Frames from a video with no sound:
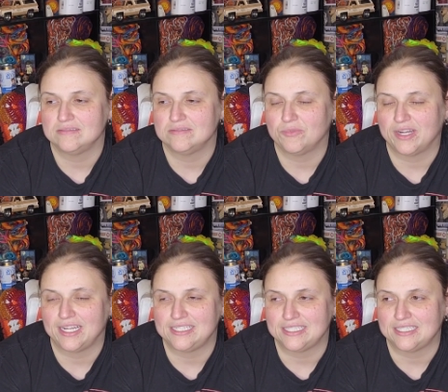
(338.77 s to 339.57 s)
when
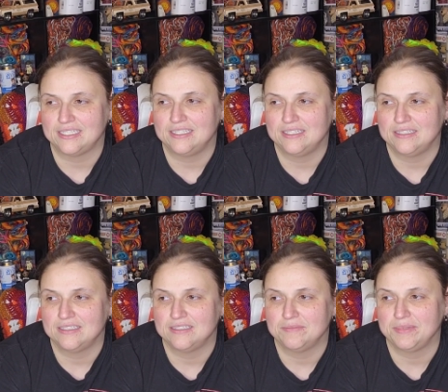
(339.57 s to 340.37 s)
I did.
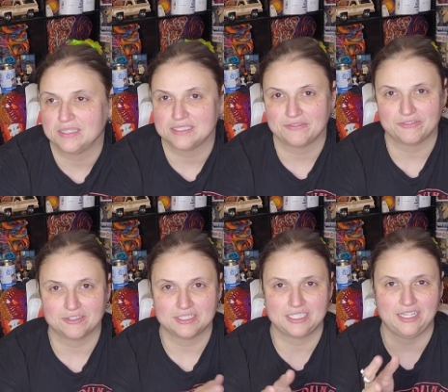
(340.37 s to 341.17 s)
Because at
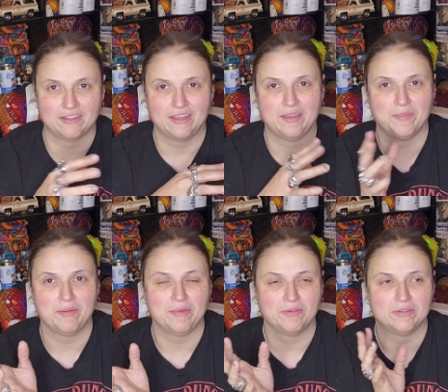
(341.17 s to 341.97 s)
first he thought he
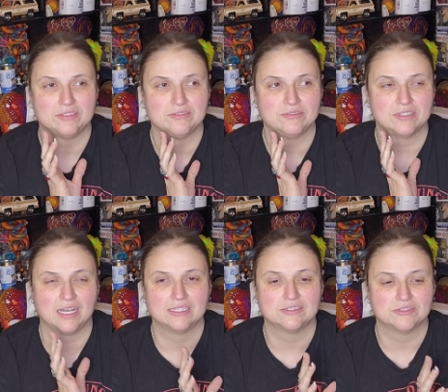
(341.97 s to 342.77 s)
might be going to the
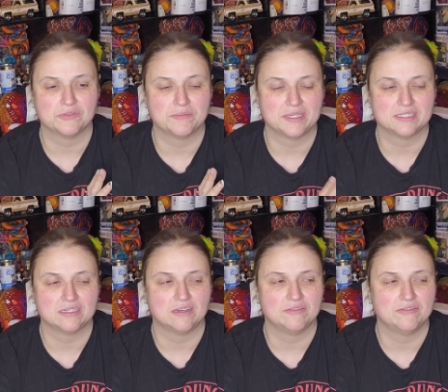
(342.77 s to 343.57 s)
concerts with me and
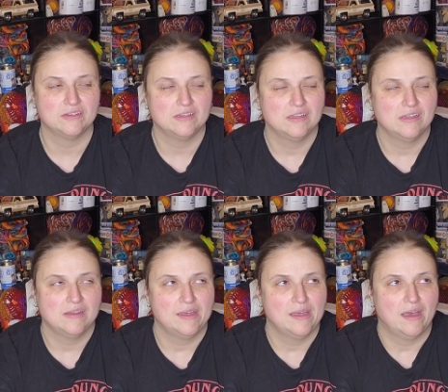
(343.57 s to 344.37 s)
stuff.
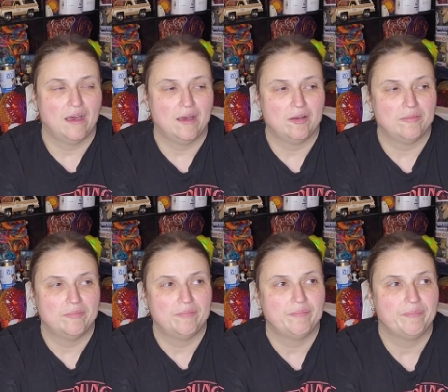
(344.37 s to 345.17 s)

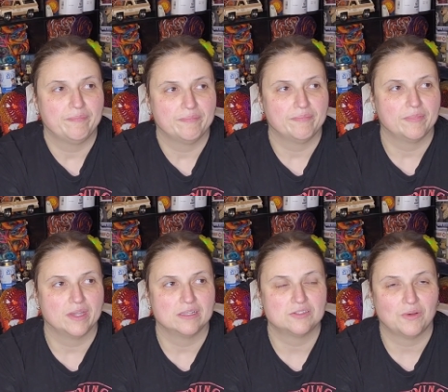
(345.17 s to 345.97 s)
Um,
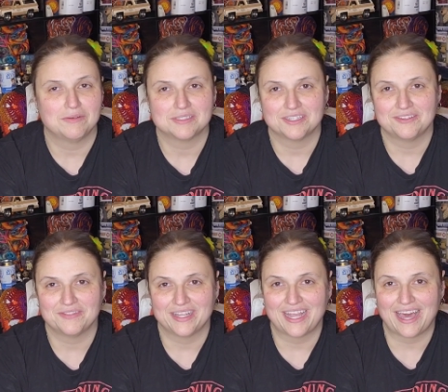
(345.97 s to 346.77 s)
so I was going to,
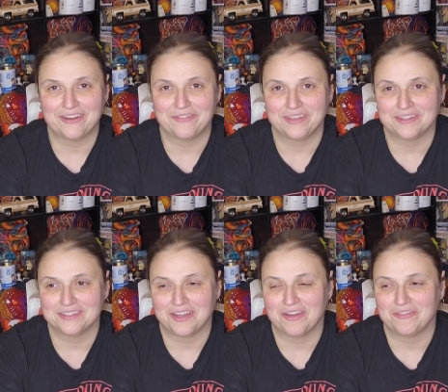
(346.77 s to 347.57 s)
like, out of
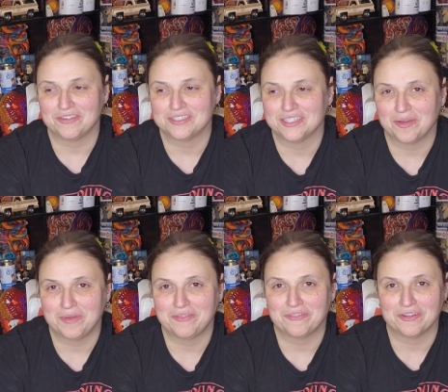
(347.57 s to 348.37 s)
guild, offer to come
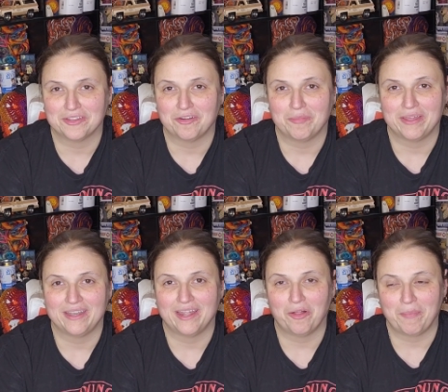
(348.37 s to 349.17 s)
in for a little bit
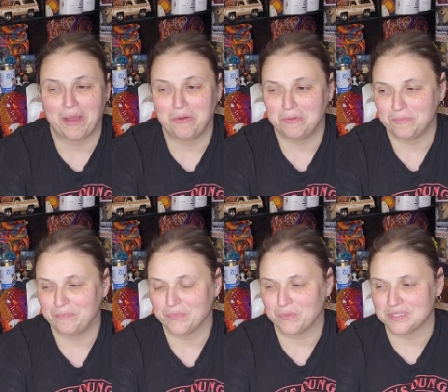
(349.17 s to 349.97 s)
and help out
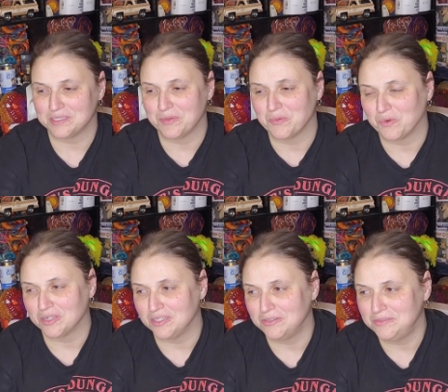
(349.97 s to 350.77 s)
with some of the
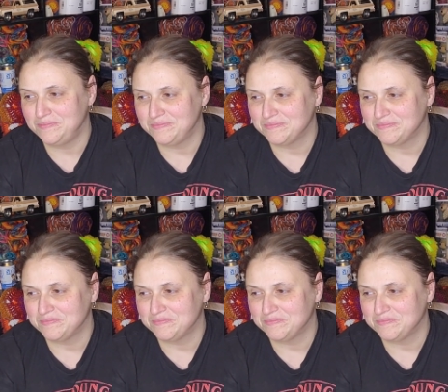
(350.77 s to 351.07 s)
workload